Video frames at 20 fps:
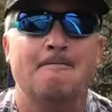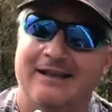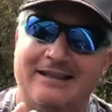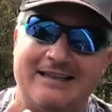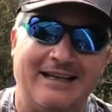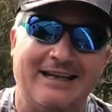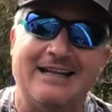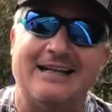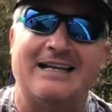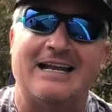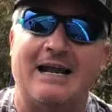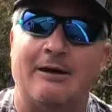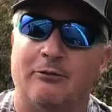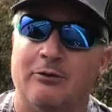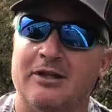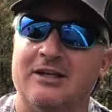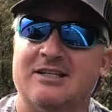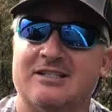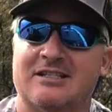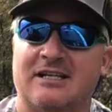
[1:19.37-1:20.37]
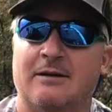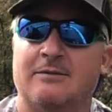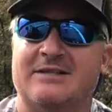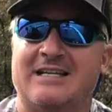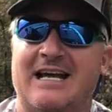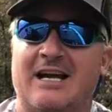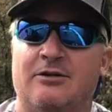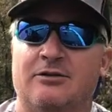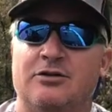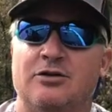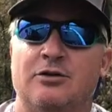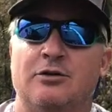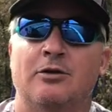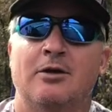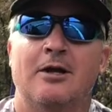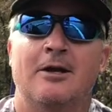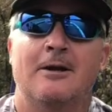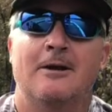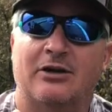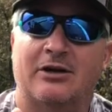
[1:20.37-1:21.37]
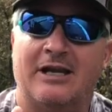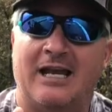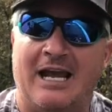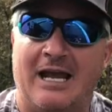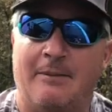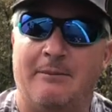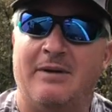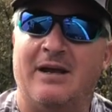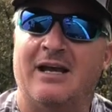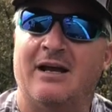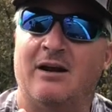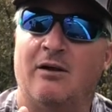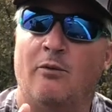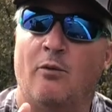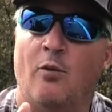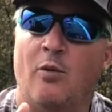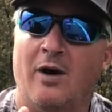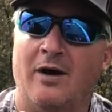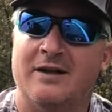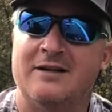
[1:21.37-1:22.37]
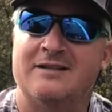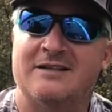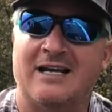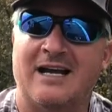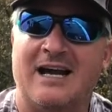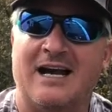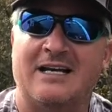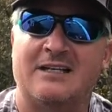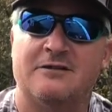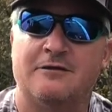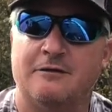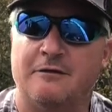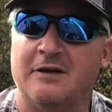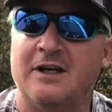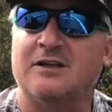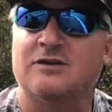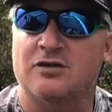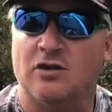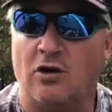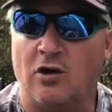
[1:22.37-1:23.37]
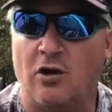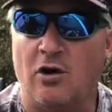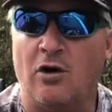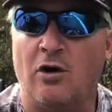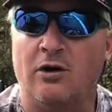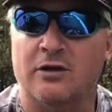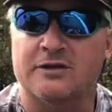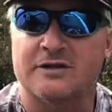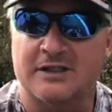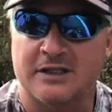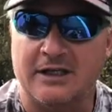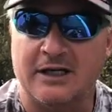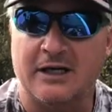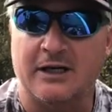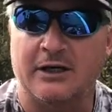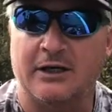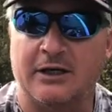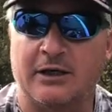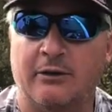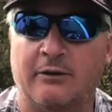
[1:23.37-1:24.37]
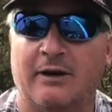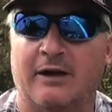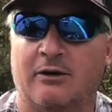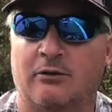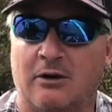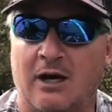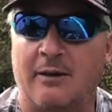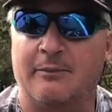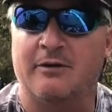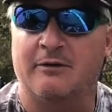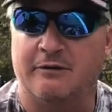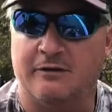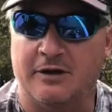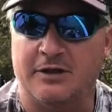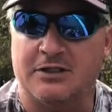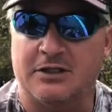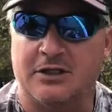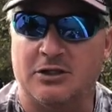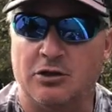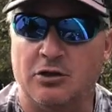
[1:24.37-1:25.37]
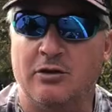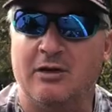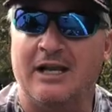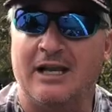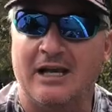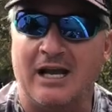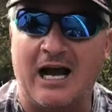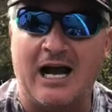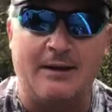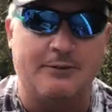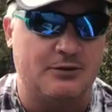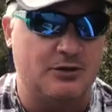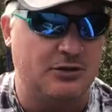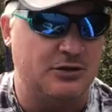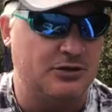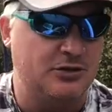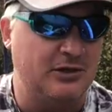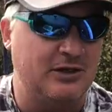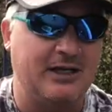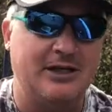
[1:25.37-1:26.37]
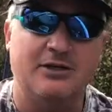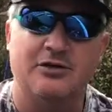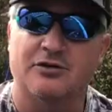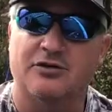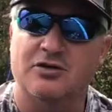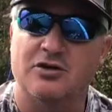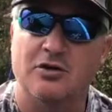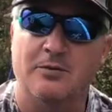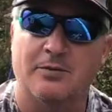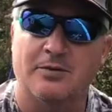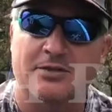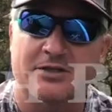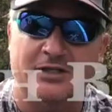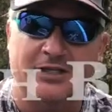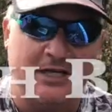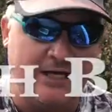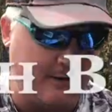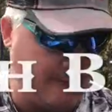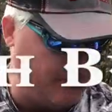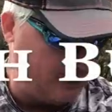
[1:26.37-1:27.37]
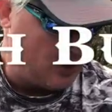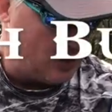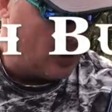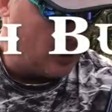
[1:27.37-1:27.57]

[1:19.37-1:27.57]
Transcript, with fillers: At the end of the day, it really just comes down to there can't be a one size fits all scenario in crappie fishing. You need options. You need your super stiff.